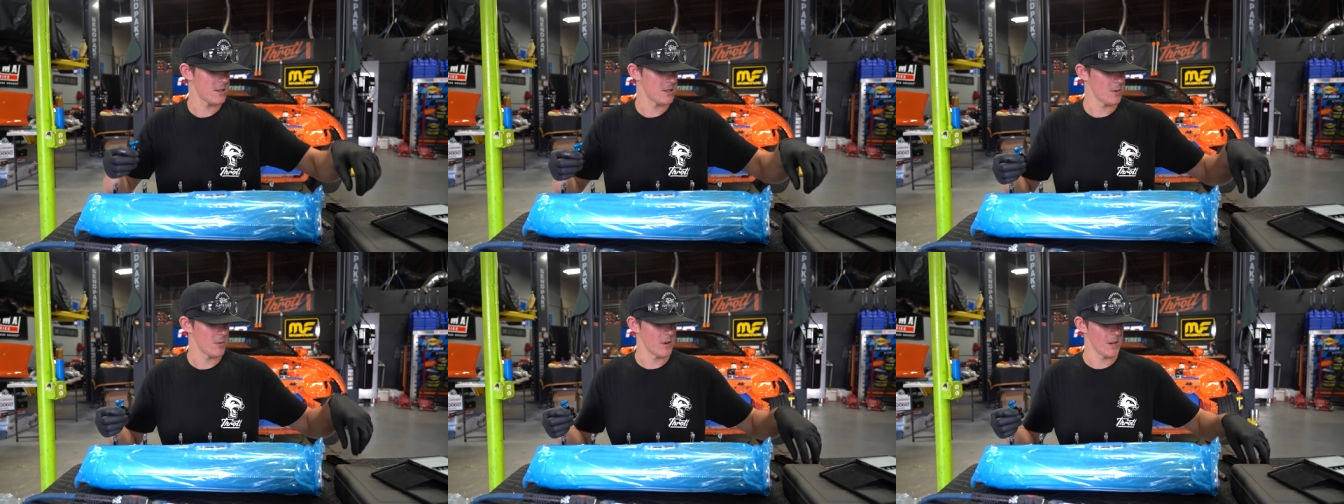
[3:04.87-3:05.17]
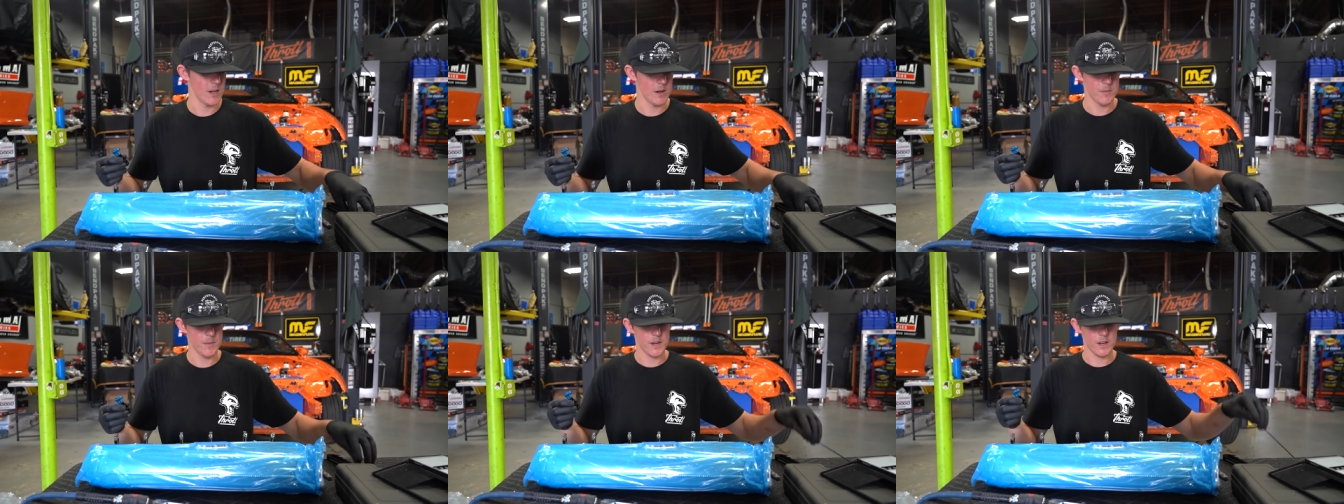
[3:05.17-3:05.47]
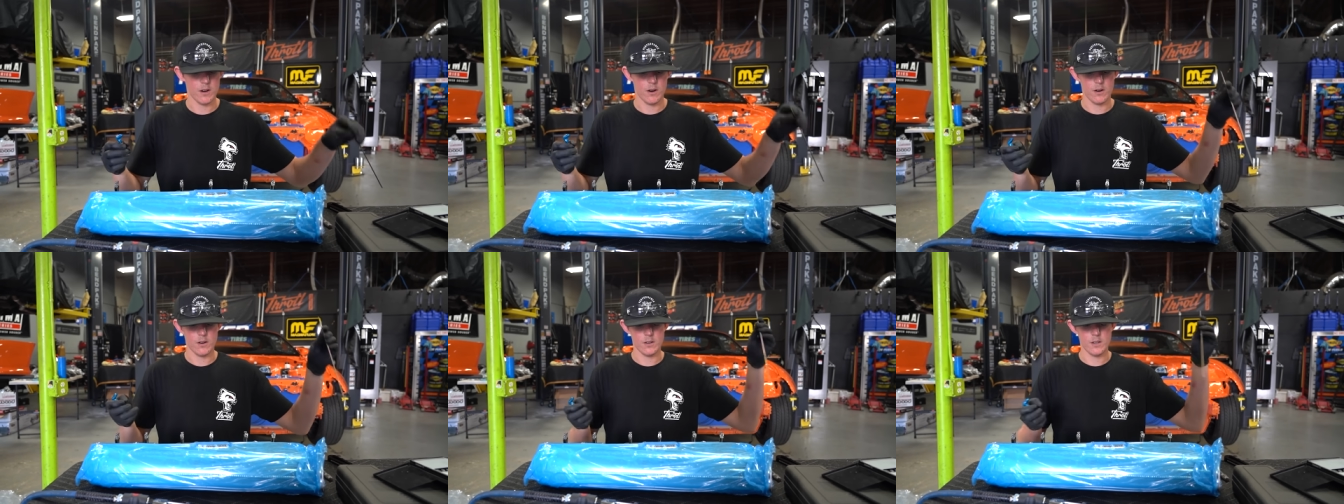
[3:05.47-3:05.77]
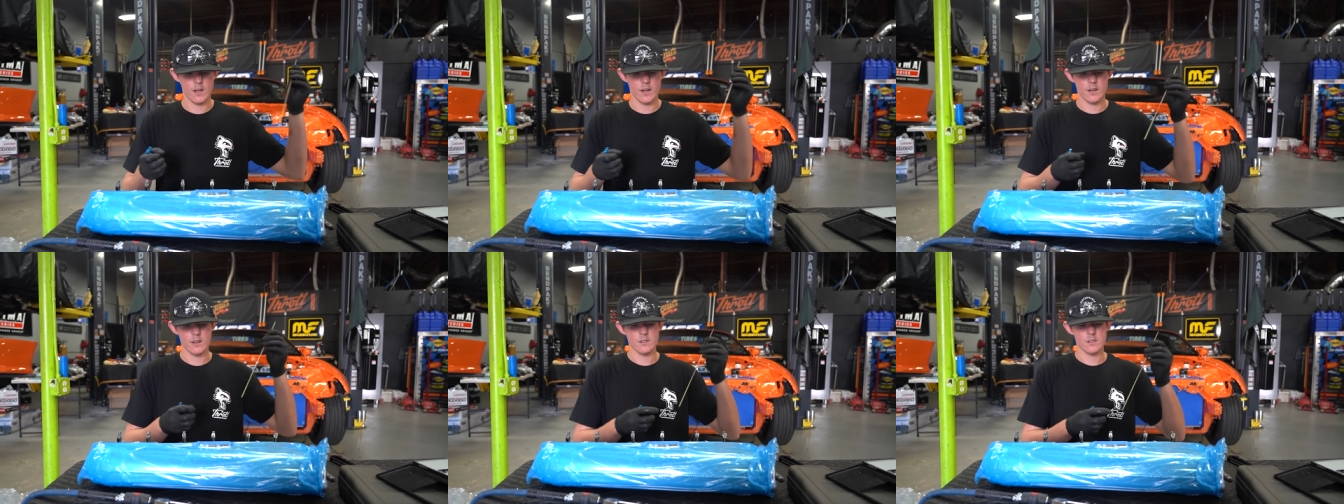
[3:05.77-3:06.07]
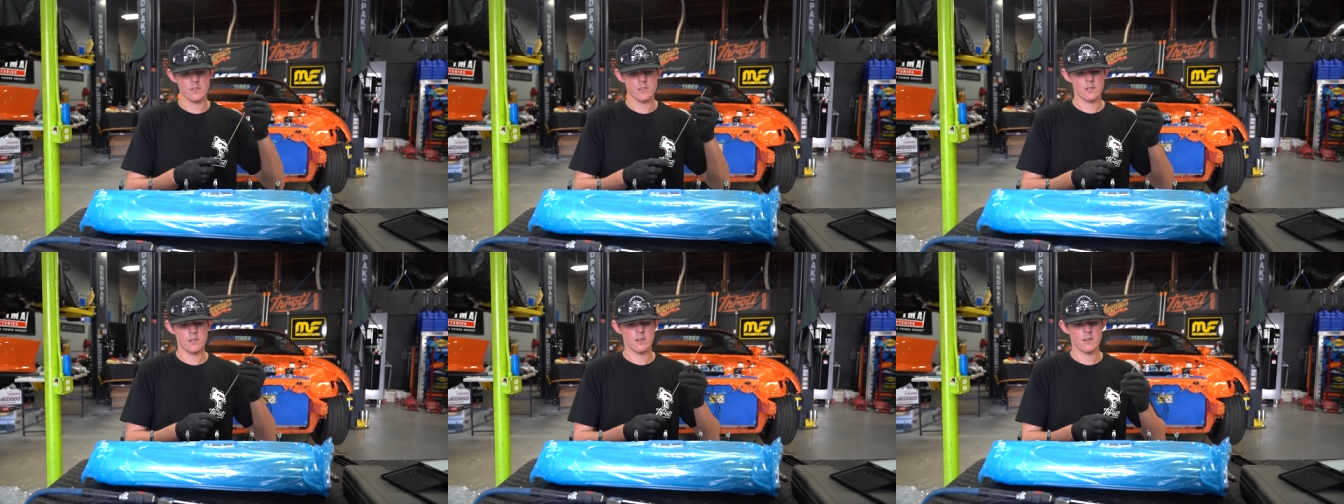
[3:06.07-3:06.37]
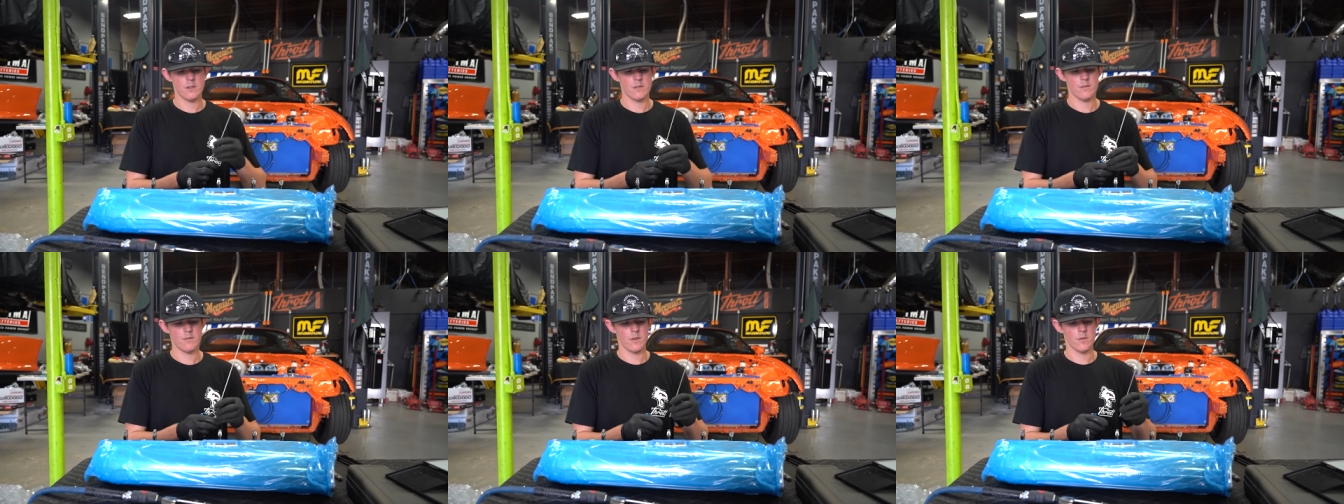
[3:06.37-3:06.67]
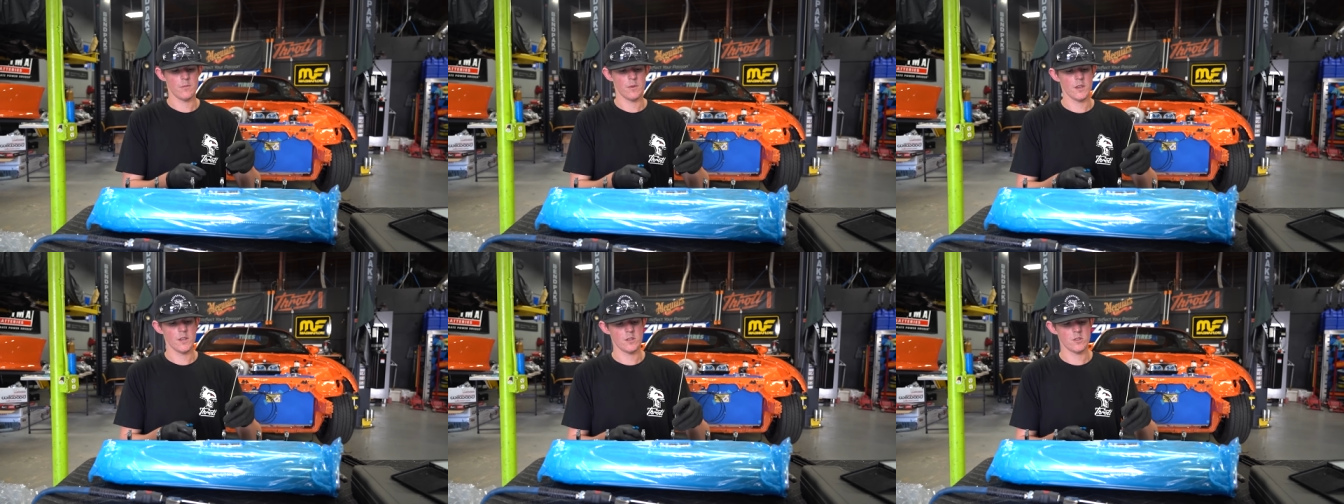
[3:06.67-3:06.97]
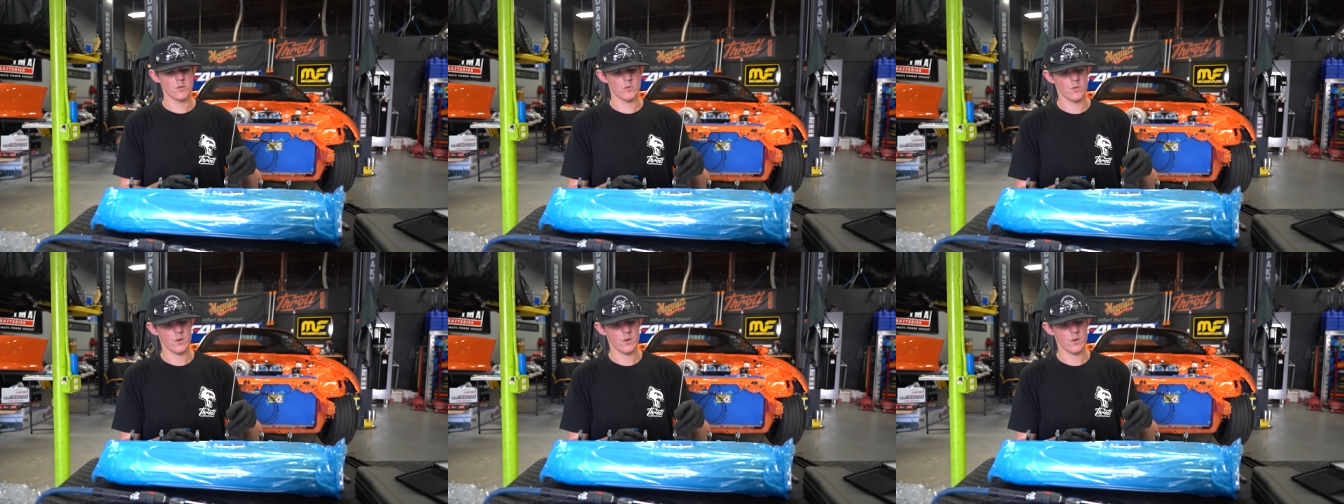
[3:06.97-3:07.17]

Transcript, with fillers: So we need to make hard lines from each